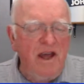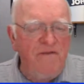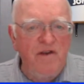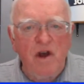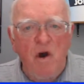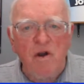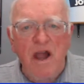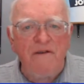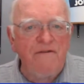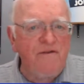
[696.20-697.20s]
If you go
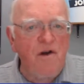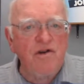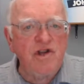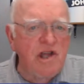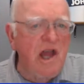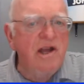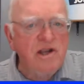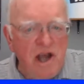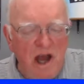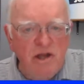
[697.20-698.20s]
left first,
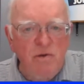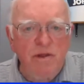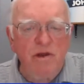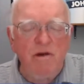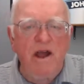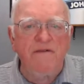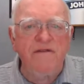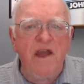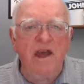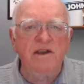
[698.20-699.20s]
touch with your
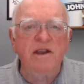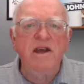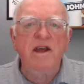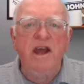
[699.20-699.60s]
left hand,